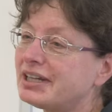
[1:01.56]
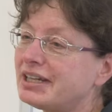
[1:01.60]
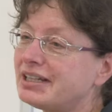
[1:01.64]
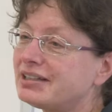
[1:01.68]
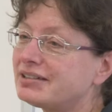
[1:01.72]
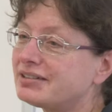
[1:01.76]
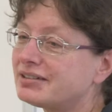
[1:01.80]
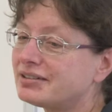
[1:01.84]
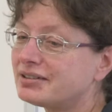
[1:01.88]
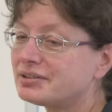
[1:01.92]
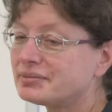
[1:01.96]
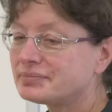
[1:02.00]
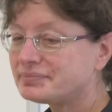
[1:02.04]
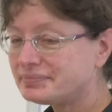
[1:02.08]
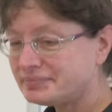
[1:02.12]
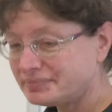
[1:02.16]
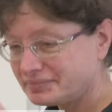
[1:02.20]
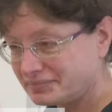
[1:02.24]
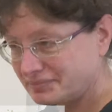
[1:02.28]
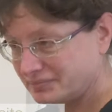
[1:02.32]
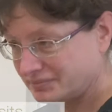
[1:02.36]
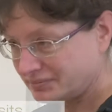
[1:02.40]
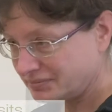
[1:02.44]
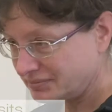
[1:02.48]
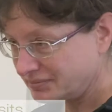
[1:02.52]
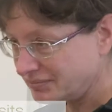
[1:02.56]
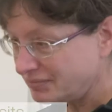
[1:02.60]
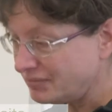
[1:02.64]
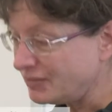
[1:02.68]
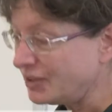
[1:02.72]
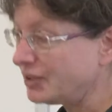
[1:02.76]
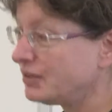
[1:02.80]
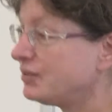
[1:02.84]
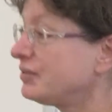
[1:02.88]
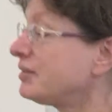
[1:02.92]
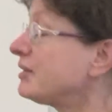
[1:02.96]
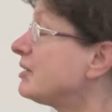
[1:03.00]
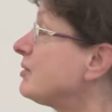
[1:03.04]
data,
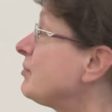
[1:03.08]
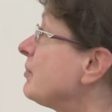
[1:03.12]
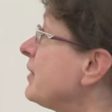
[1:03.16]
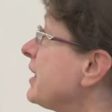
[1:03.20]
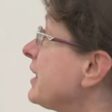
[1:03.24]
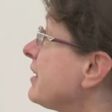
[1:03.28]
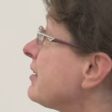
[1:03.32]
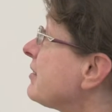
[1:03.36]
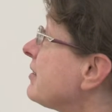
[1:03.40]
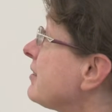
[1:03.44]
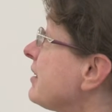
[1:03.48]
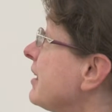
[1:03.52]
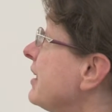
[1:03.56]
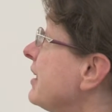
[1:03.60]
you can pick the